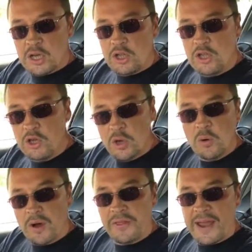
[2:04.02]

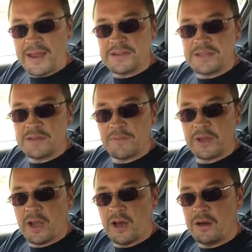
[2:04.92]
you are the axis of the
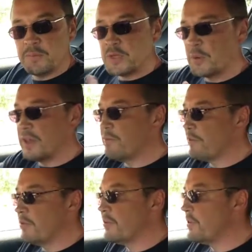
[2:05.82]
car between the
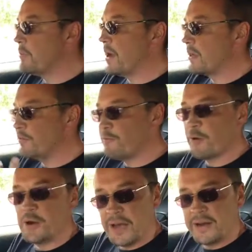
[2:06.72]
front and the back. The
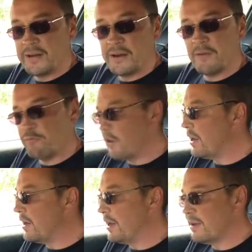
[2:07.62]
front end
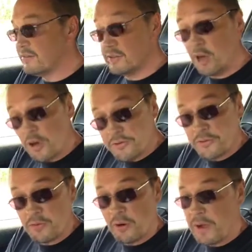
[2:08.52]
has lots
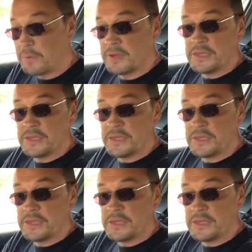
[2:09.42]
of grip.